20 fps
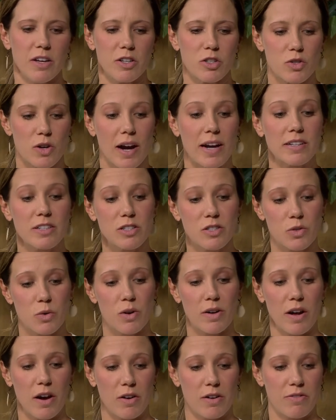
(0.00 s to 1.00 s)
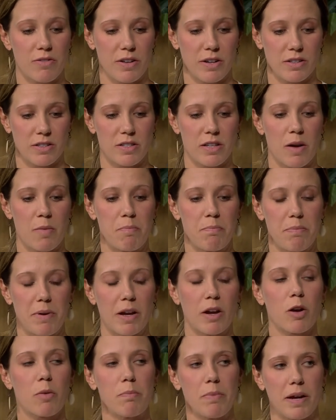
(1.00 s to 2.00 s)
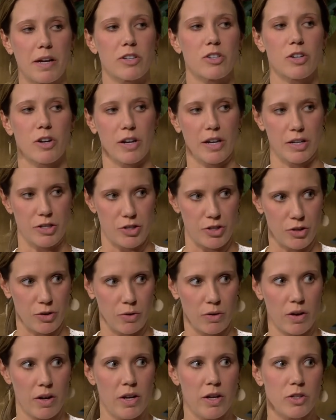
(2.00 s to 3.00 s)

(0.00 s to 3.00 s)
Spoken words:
trying to sort out if there's some bigger picture issue.